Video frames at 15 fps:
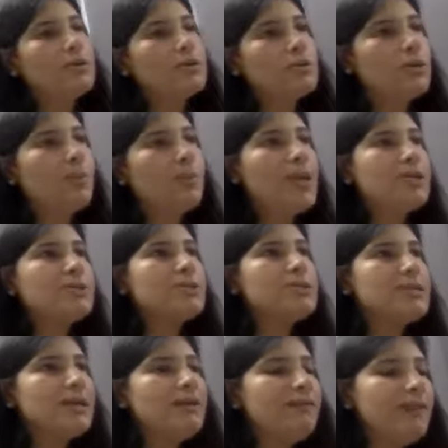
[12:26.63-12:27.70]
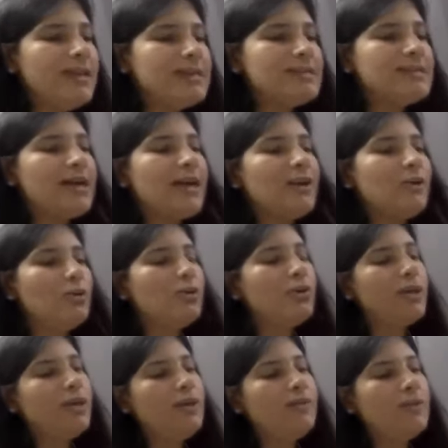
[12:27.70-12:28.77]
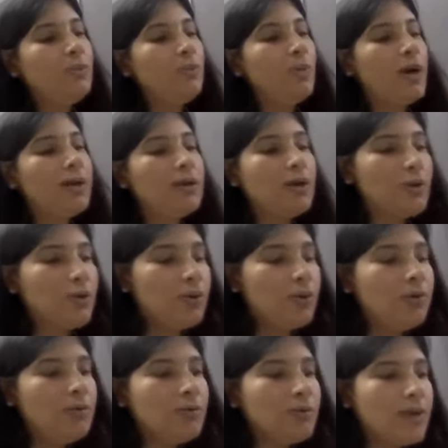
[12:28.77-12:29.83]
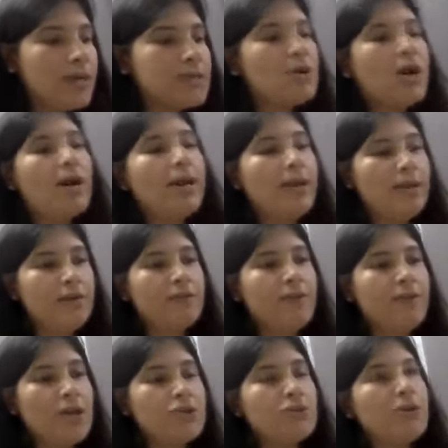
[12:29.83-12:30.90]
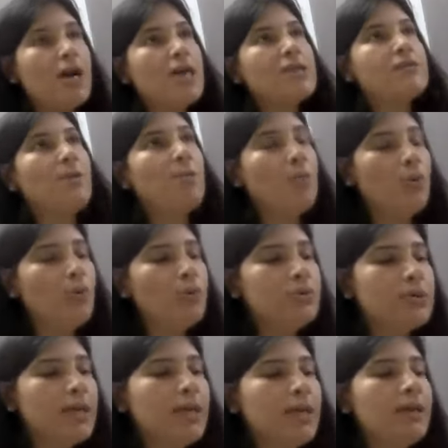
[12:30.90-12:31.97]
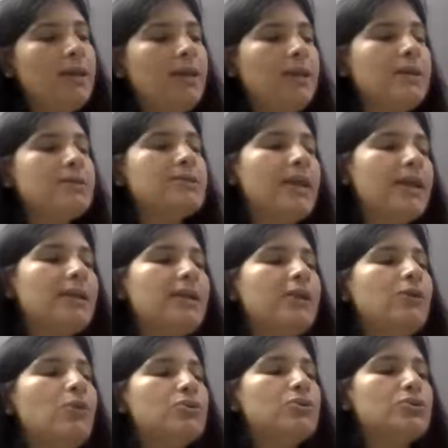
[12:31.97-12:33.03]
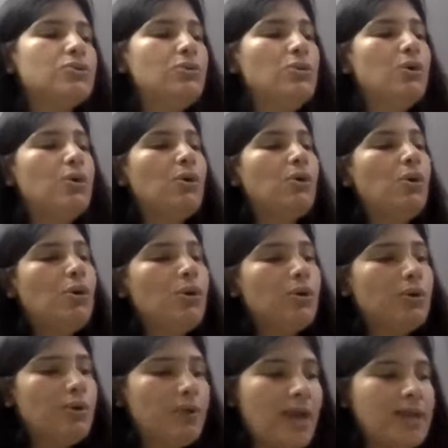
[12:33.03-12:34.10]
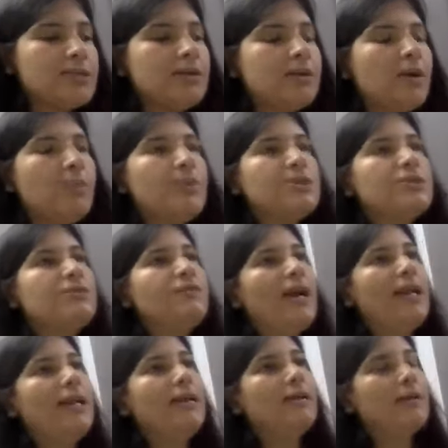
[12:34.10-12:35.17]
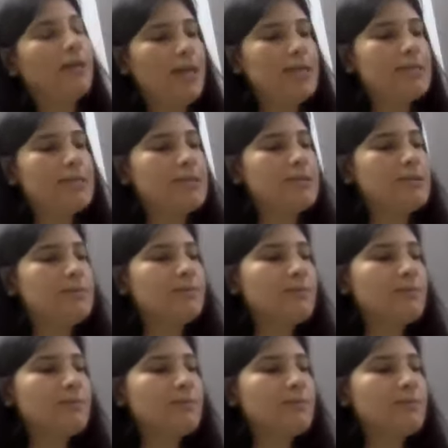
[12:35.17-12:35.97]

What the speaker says: So the patient still feels that no, even 1 crore is not enough. I should ask for more. So then he can directly go to National Commission filing a case.